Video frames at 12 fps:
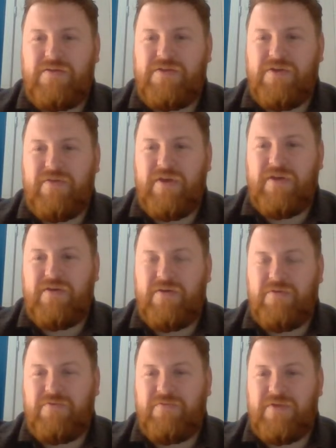Judy,
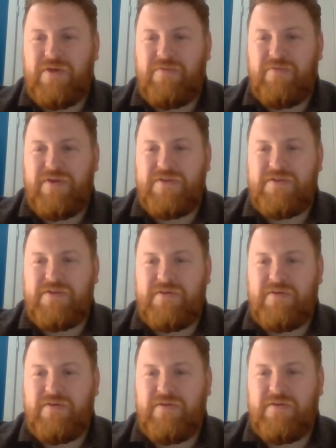cool, no worries.